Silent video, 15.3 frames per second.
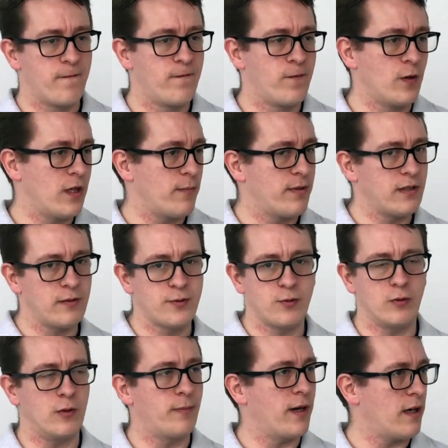fully
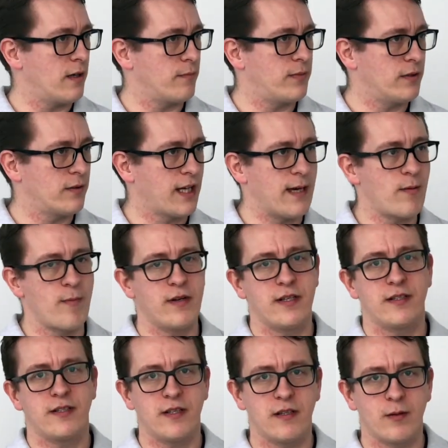built or part built
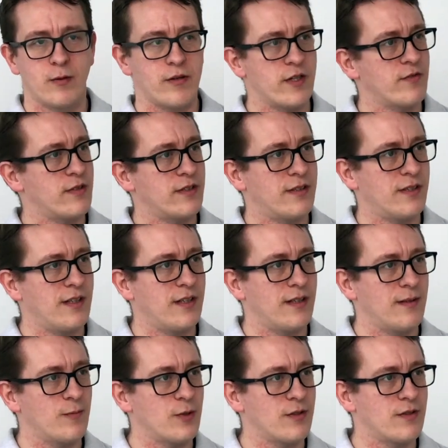capability that we're interested in
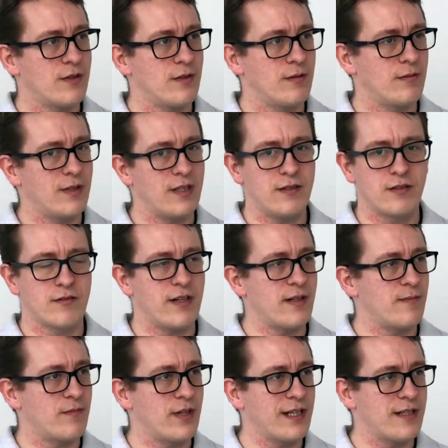and want to integrate
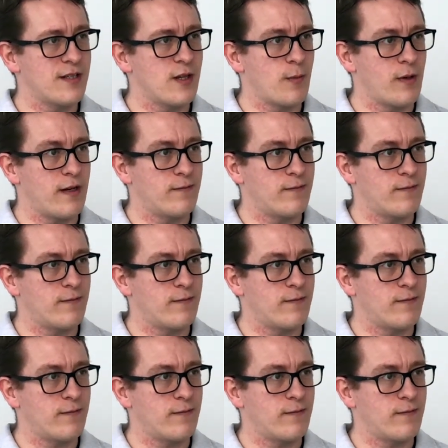and bring into the